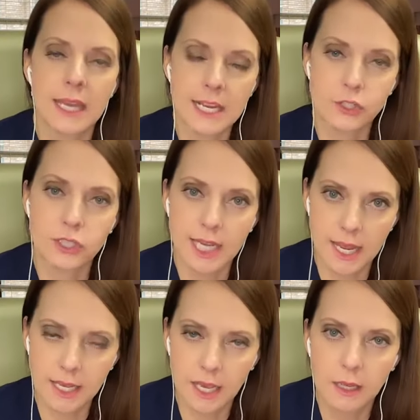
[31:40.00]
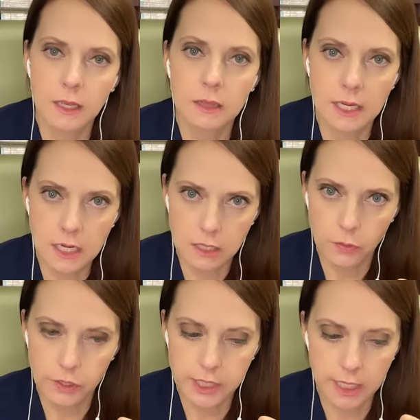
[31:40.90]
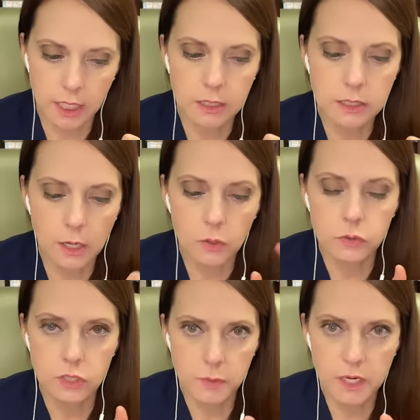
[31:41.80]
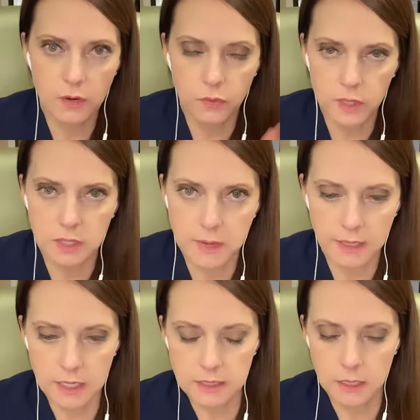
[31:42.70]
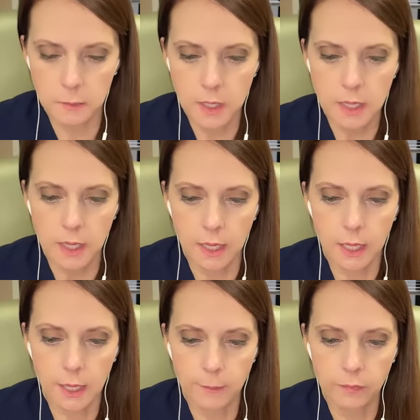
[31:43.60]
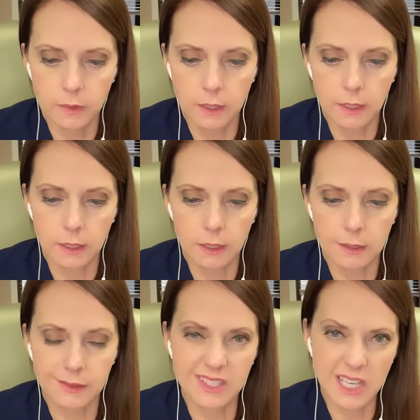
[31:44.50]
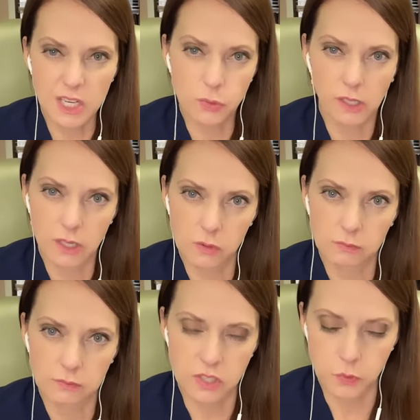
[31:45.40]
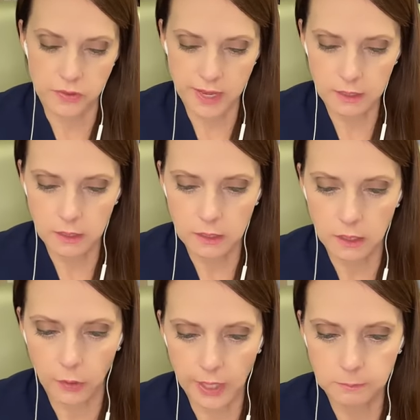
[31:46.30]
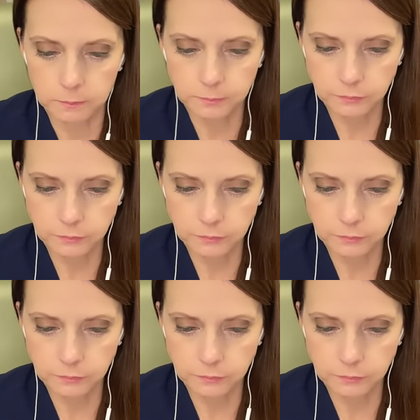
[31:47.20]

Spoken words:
things you're taking. They need to know what you're taking. So just be careful with the magnesium. The studies really don't support that. Okay.